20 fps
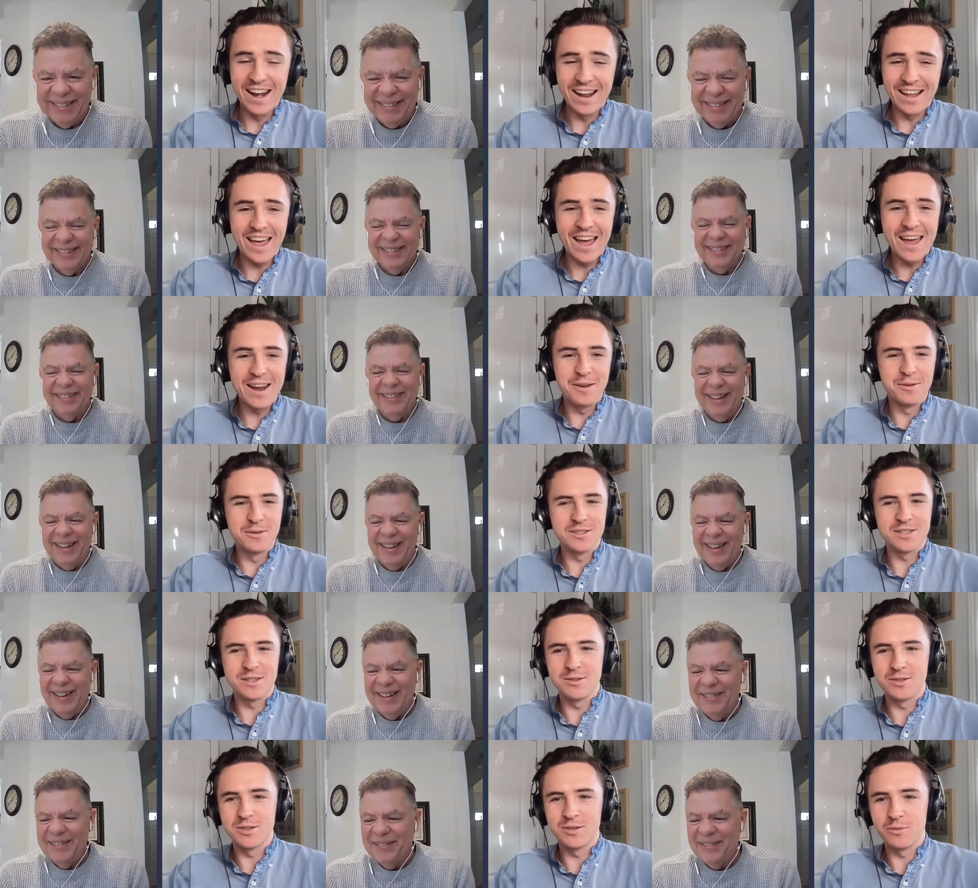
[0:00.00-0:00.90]
Speaker 1: and again, it was,
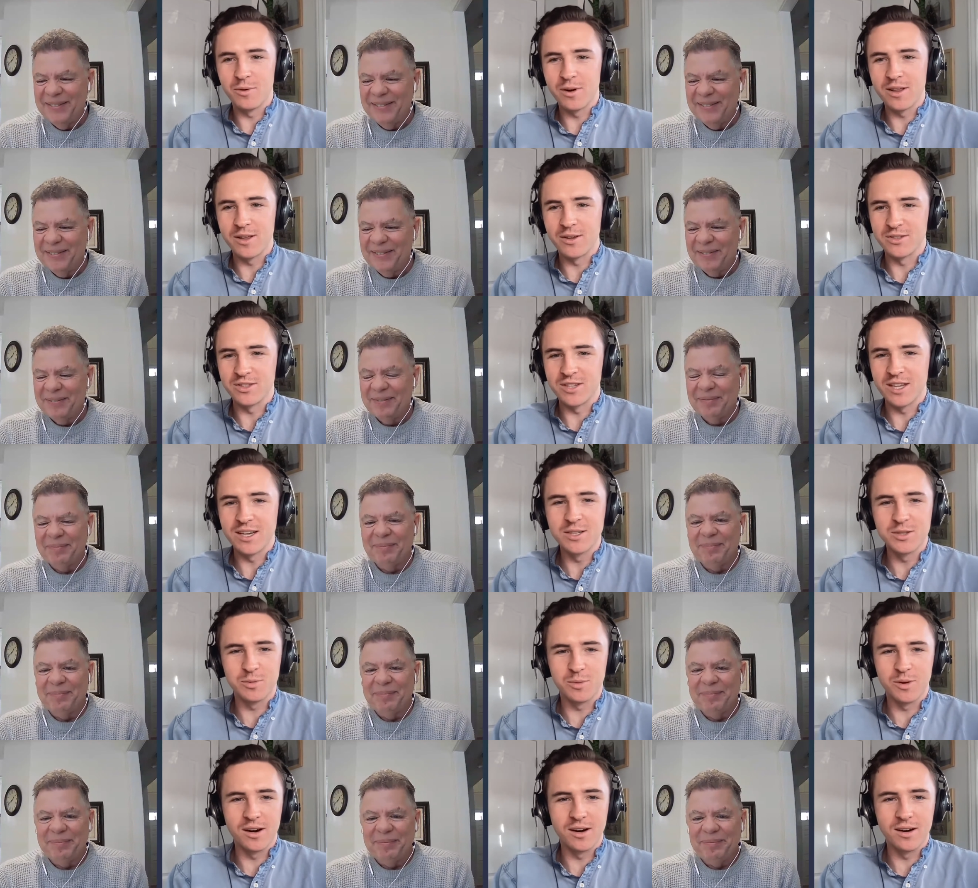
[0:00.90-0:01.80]
uh, it was, one of those
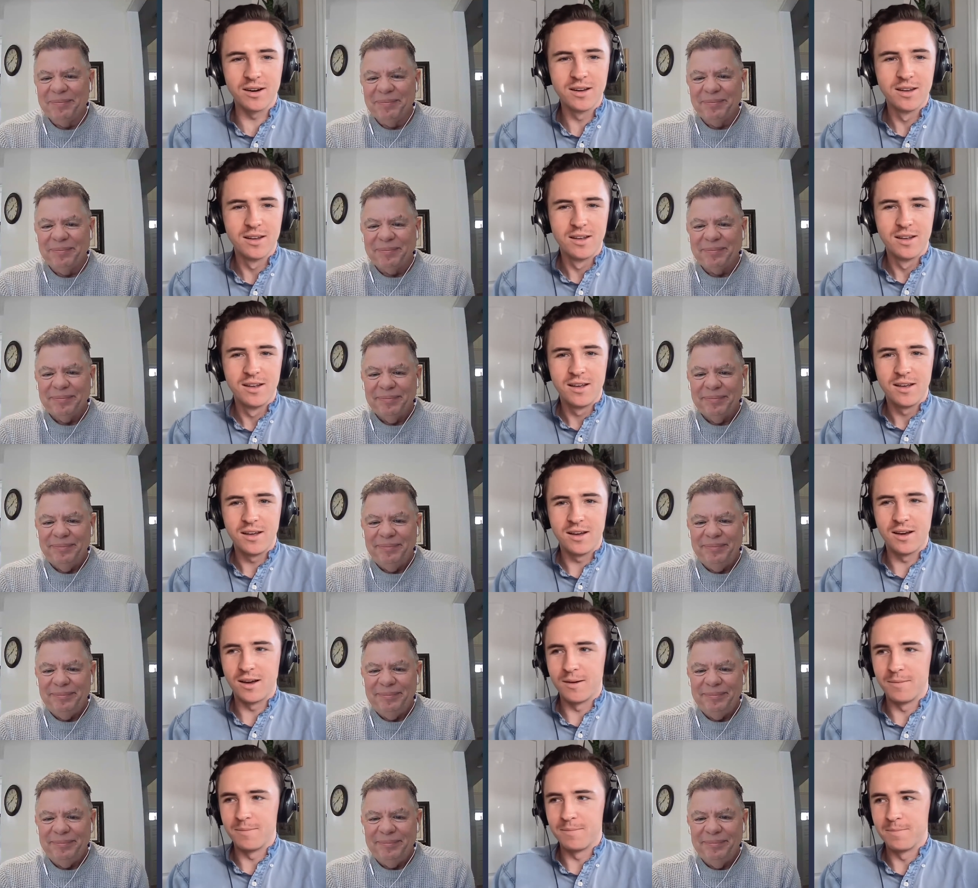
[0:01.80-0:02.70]
things where
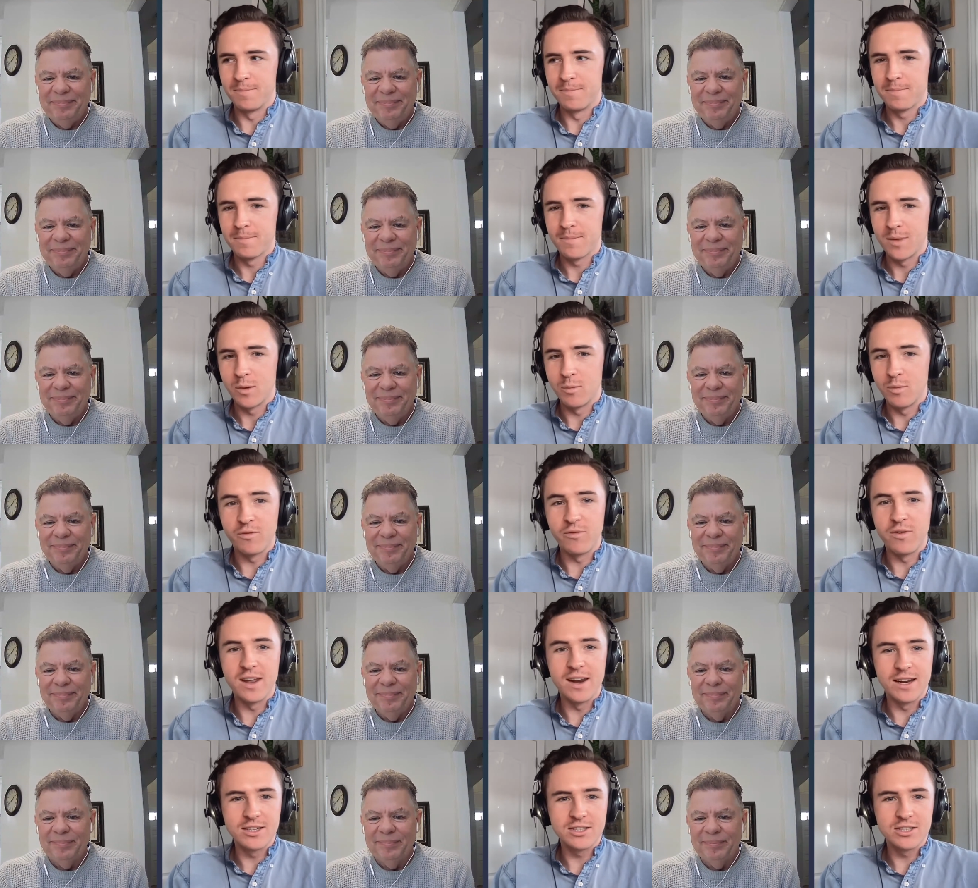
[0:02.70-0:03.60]
um, we
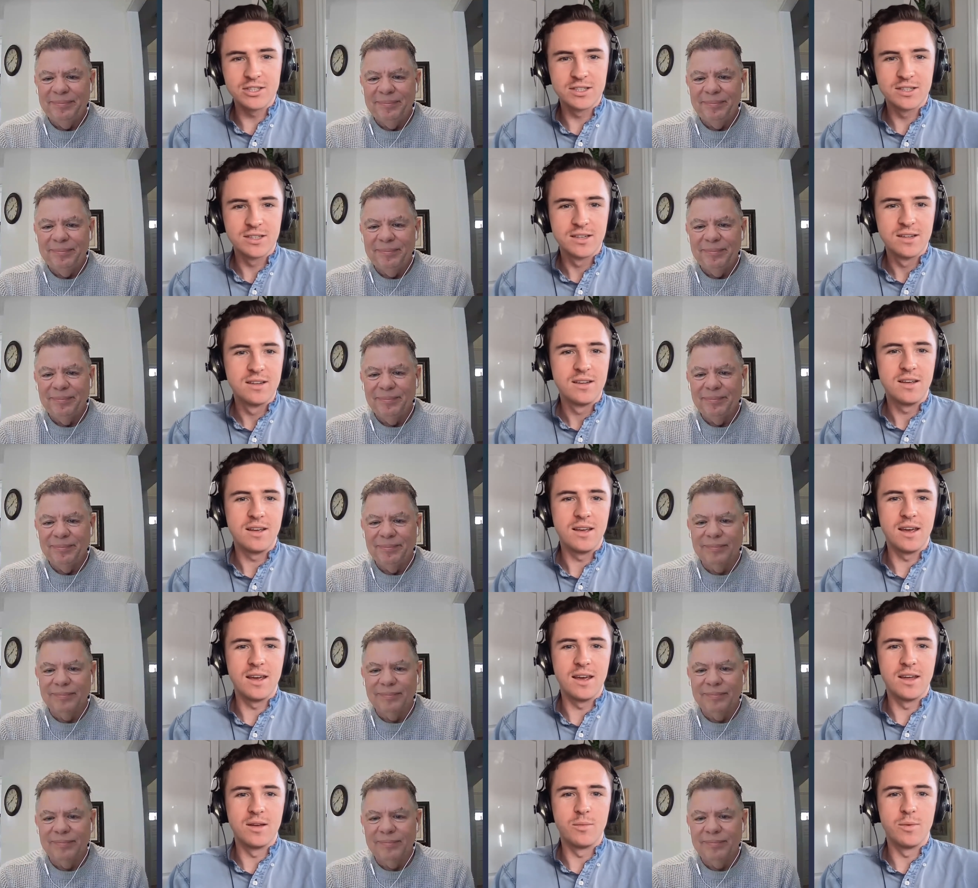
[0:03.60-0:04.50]
finished
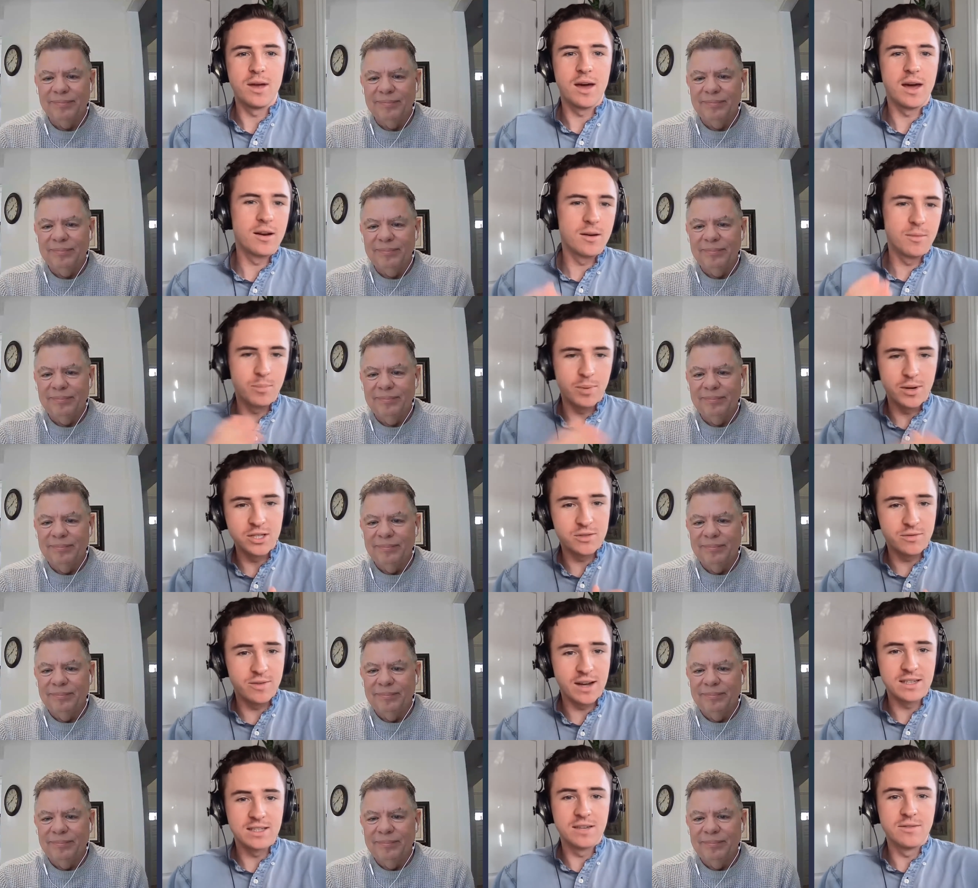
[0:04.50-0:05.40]
and we had a bunch
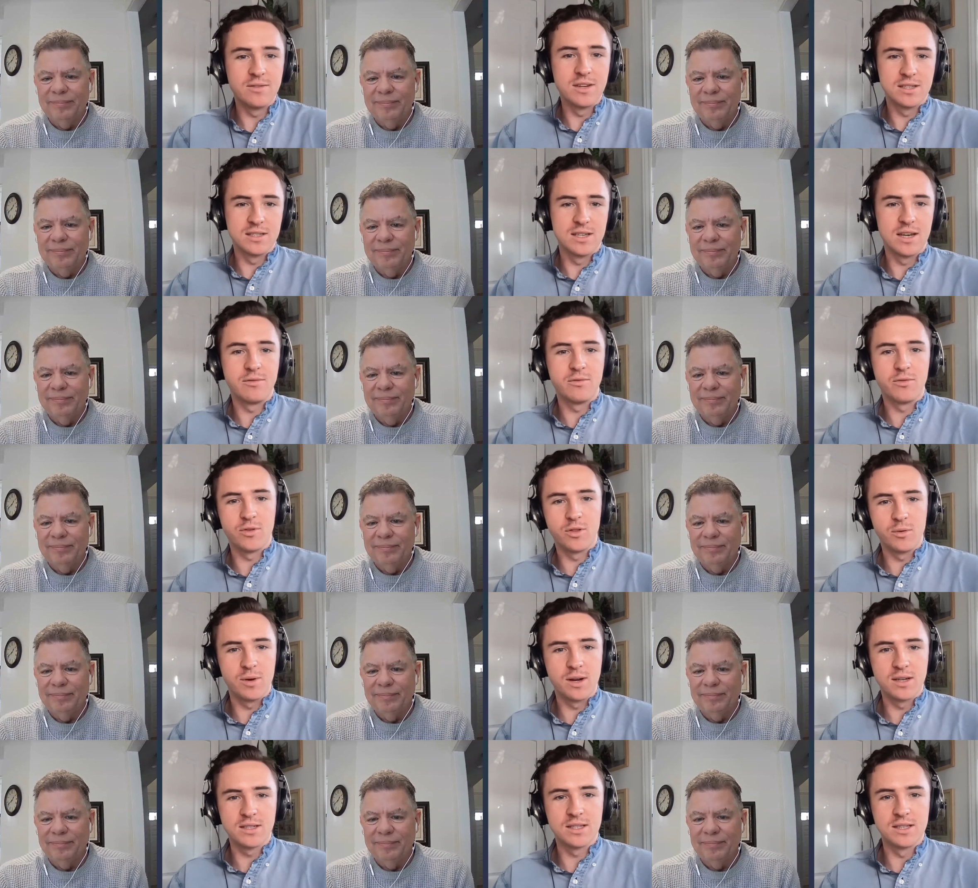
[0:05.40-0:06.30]
of activities left for the
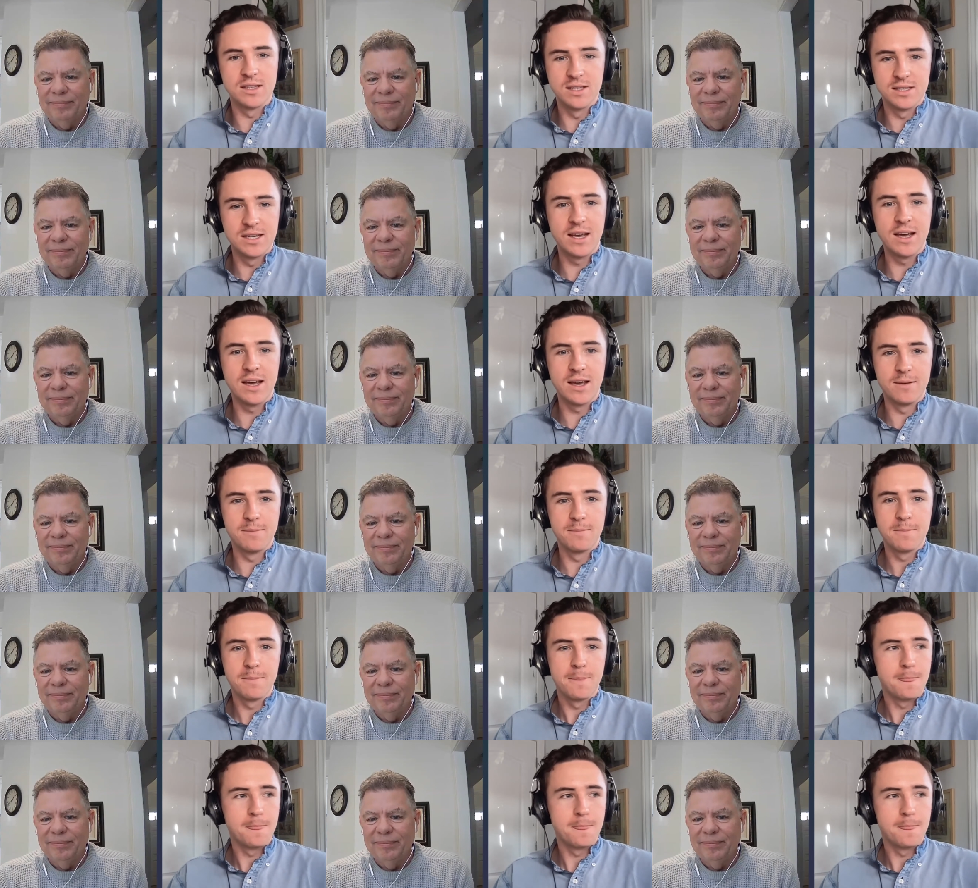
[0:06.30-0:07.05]
rest of the day.